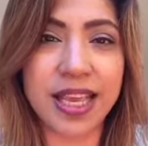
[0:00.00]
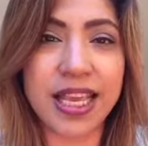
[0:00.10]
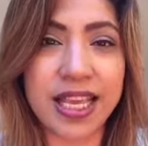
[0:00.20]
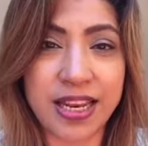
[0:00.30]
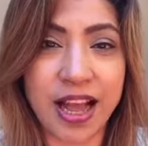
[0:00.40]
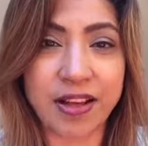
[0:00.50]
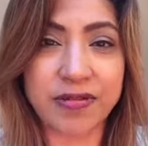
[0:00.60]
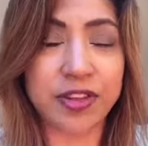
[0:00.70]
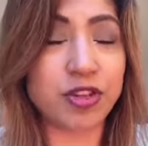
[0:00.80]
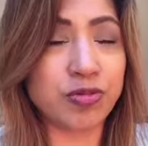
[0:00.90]

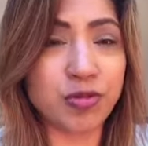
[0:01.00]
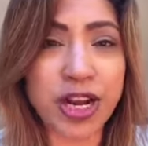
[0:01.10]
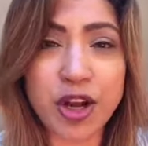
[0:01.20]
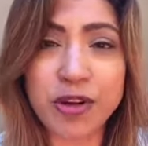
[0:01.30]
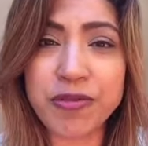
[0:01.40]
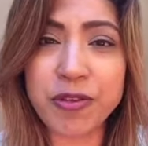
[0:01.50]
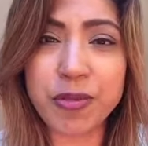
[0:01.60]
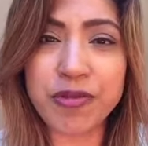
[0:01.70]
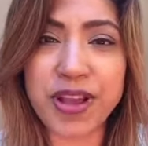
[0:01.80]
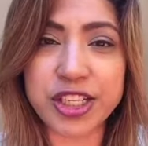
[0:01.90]
enough, we're not going for
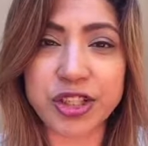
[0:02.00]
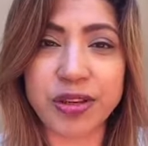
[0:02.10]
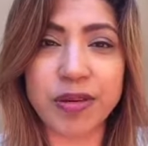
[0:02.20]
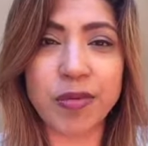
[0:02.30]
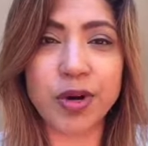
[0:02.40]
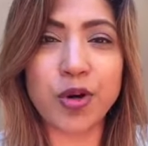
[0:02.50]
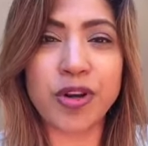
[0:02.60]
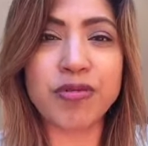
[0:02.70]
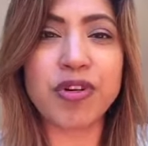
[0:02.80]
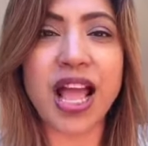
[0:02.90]
perfection, we're
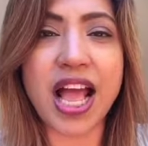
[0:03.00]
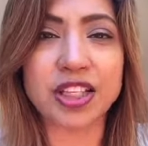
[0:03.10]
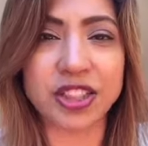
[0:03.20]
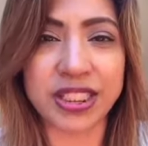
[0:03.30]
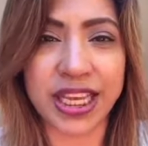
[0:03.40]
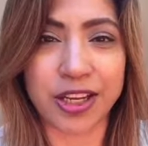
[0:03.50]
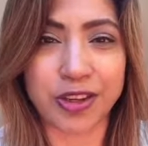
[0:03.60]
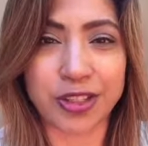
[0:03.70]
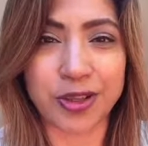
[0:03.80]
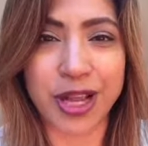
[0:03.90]
going for action takers.